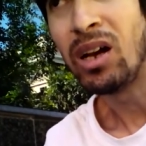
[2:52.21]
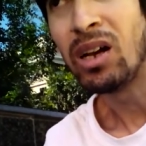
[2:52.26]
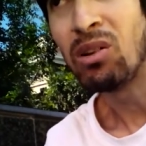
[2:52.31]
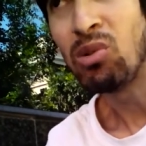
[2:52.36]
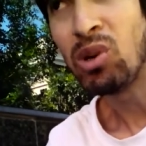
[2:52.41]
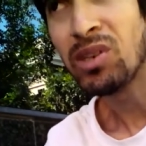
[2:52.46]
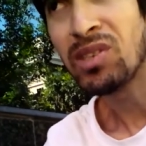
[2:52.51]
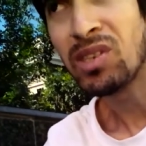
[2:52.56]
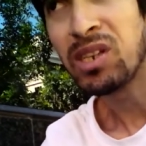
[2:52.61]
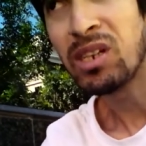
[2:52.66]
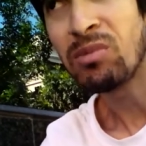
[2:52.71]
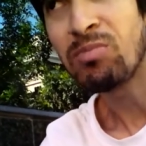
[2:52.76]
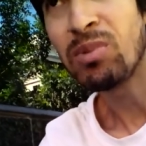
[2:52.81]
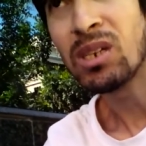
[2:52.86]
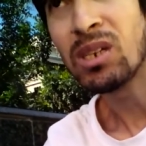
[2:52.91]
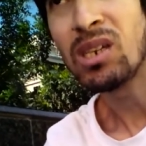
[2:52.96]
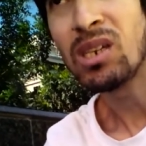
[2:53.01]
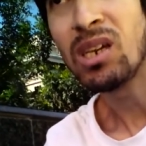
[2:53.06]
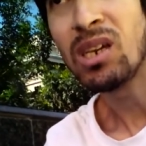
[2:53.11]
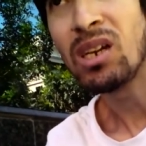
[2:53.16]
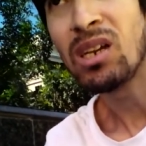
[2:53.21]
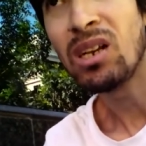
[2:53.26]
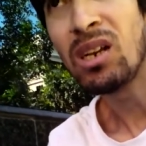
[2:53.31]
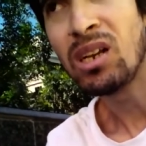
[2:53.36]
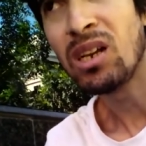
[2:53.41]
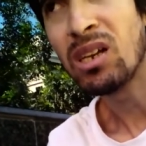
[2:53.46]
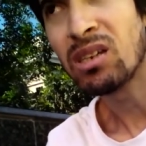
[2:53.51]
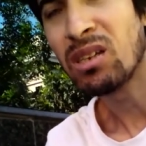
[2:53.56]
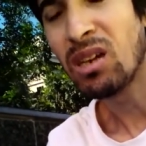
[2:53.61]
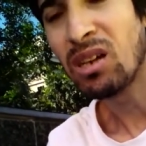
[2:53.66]
I was sleeping here
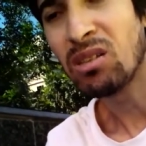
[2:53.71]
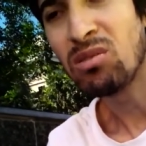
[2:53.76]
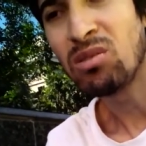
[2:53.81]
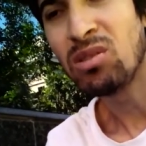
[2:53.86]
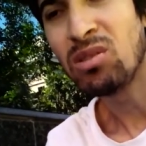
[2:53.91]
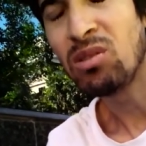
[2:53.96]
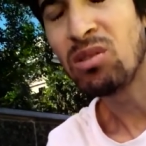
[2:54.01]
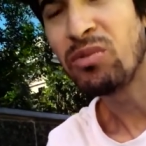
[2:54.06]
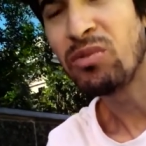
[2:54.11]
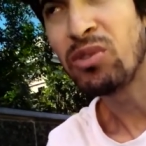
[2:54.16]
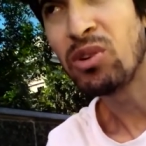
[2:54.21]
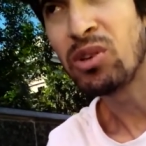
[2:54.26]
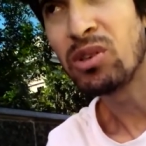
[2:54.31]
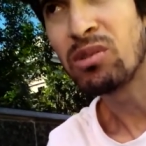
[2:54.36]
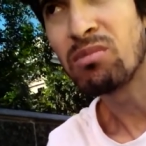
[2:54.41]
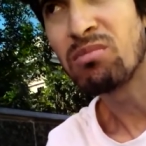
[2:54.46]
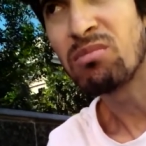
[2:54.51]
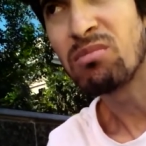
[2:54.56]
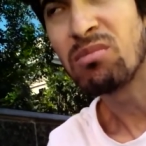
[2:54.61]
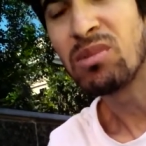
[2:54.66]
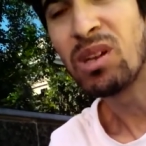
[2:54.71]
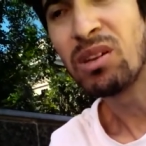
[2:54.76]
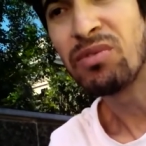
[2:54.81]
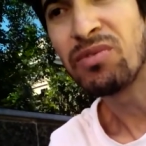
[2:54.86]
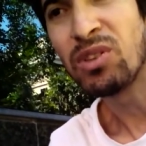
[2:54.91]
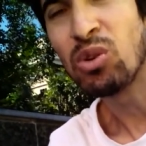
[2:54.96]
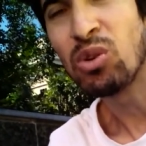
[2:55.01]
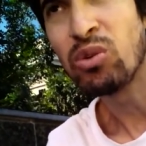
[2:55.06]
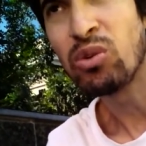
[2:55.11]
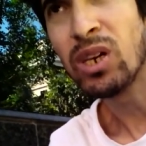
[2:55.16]
like I don't know for a
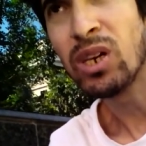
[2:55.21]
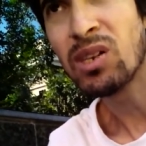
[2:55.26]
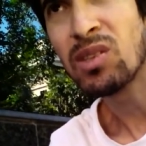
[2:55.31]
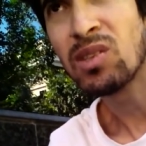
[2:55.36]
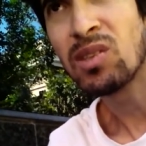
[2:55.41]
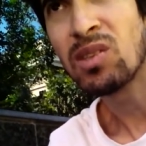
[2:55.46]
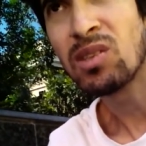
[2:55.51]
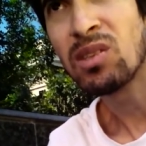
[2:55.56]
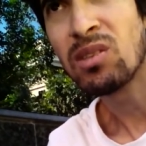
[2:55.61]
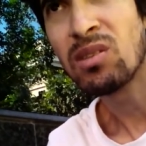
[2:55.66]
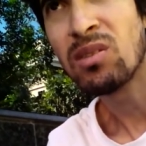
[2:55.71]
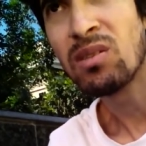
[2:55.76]
few weeks